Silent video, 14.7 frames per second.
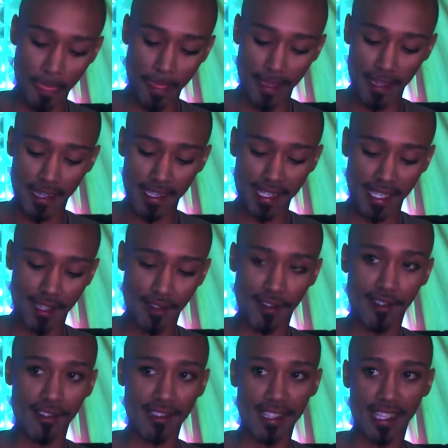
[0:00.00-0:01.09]
So they're
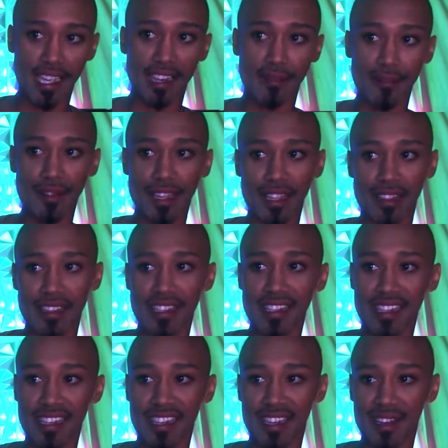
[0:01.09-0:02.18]
all inside a
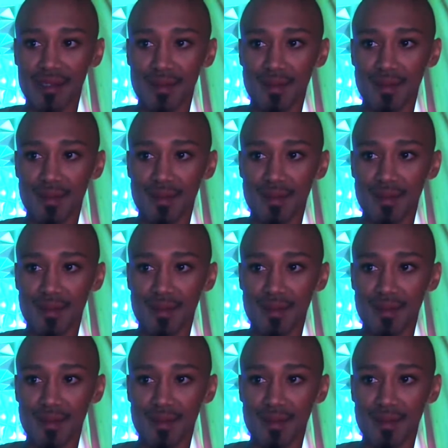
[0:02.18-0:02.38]
playlist, you know?